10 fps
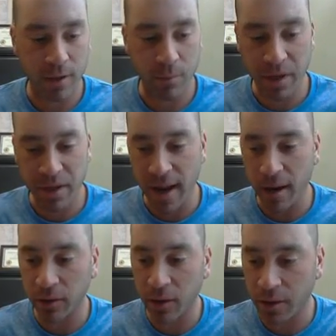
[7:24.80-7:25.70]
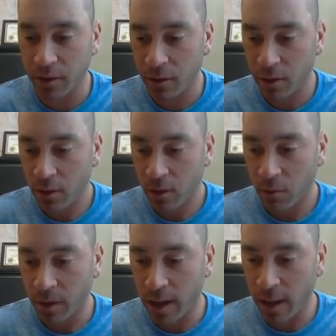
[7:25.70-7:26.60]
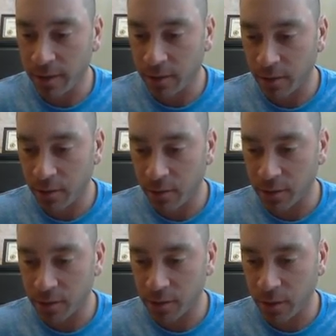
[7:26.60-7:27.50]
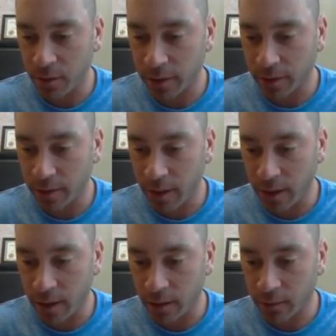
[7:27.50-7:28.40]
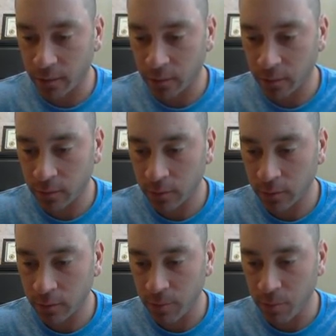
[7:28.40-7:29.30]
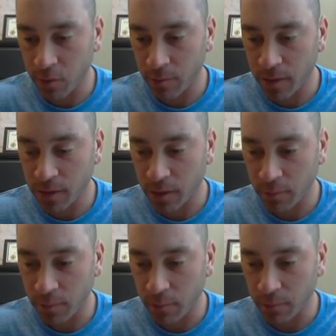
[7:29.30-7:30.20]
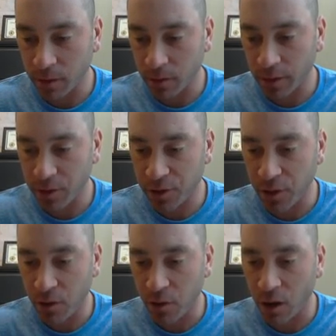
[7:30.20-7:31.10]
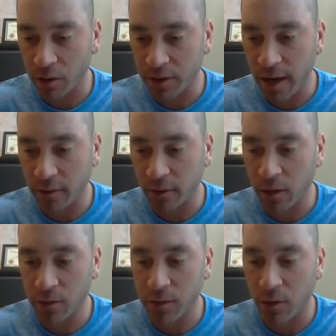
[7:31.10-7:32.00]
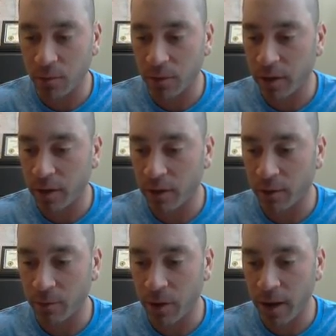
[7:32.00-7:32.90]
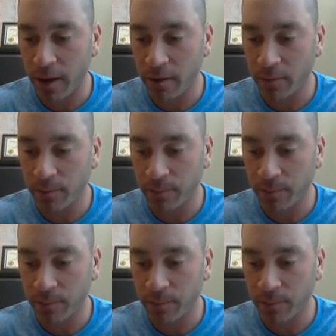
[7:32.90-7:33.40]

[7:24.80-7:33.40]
been downloaded. What I like to do is click, let me move this up, I'm going to click Show All Downloads over here on the right.